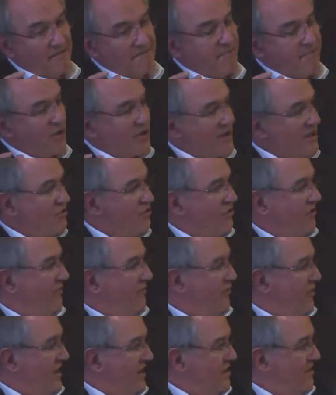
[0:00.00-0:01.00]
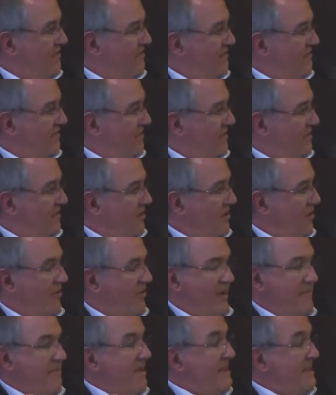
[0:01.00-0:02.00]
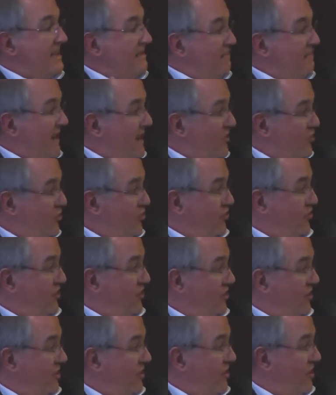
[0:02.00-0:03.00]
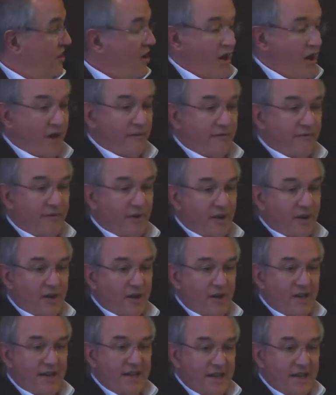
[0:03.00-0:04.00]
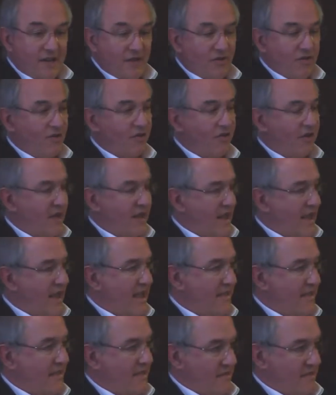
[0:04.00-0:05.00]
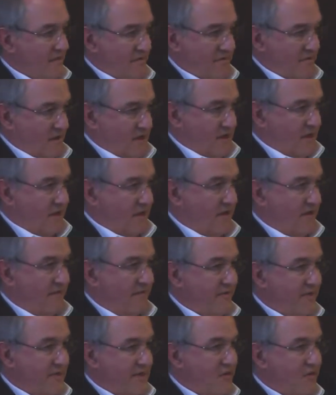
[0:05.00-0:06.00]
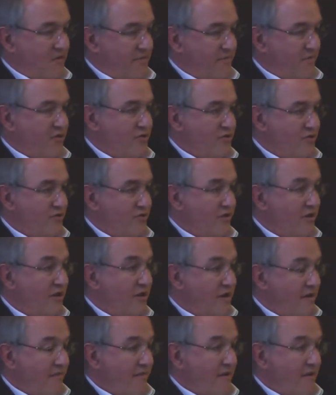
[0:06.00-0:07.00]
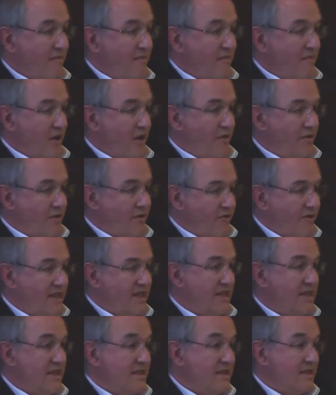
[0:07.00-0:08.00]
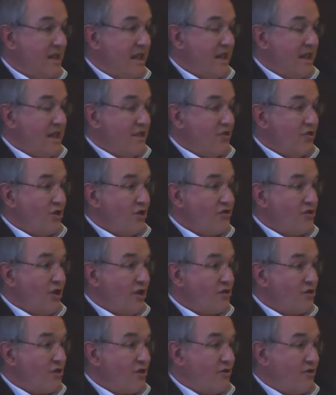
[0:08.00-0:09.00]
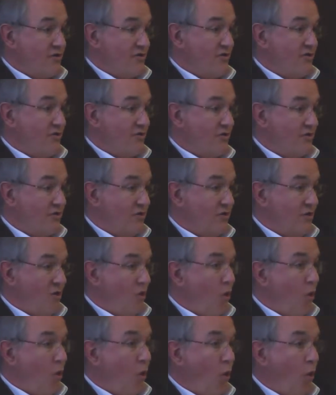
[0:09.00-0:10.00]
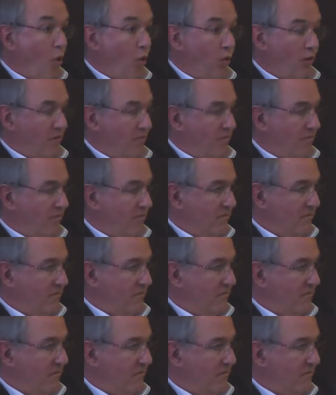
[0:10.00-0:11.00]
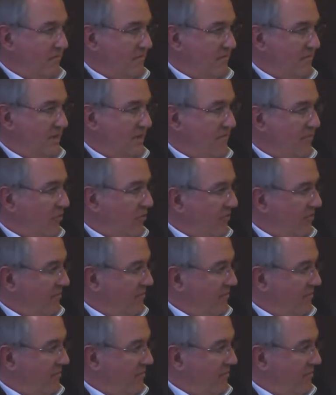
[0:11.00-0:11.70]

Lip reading: potential freedom or emancipation of a legal and physical person from authorities does not concern all people,